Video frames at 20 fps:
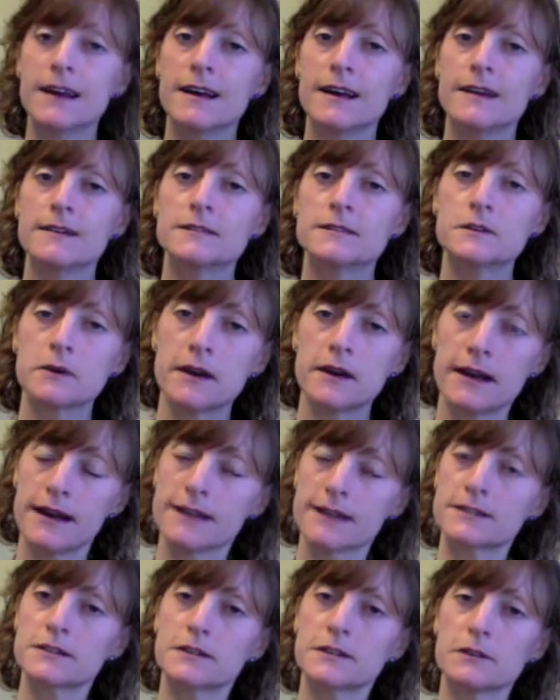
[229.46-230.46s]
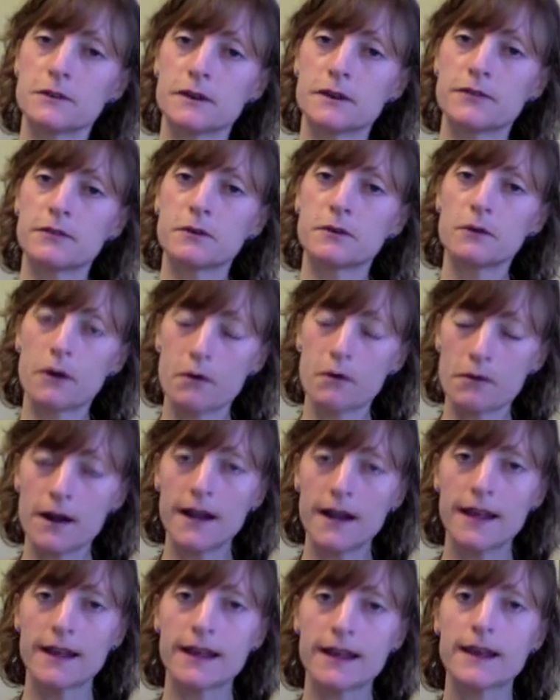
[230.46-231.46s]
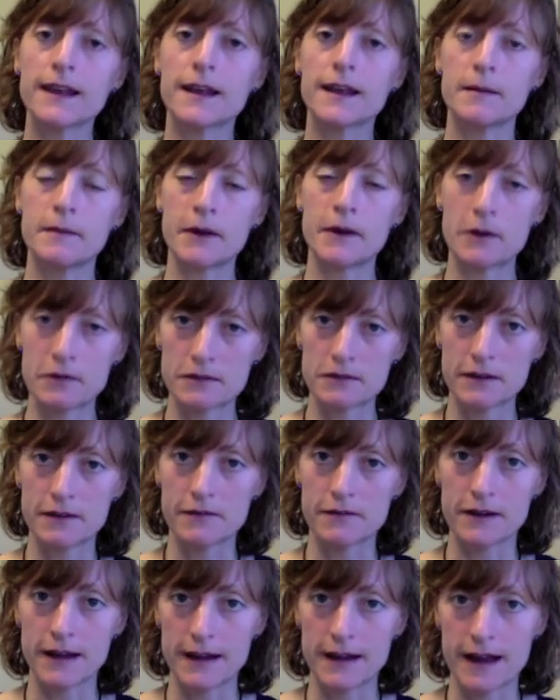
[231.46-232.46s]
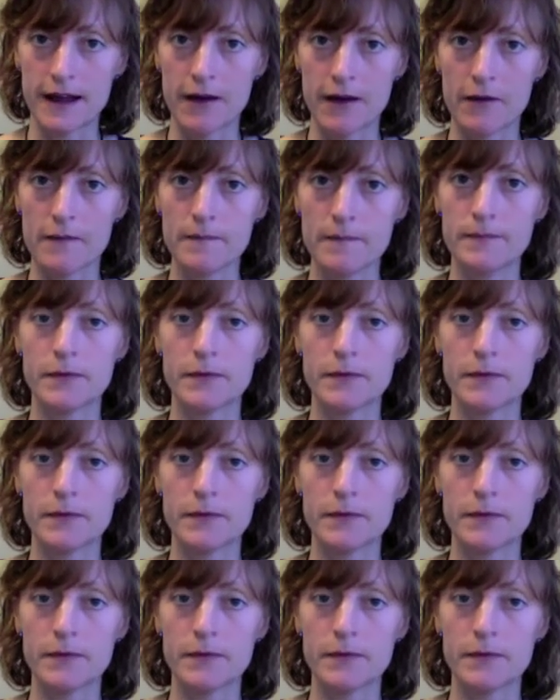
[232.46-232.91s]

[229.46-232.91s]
So I ask you, if you are running in a marathon right now,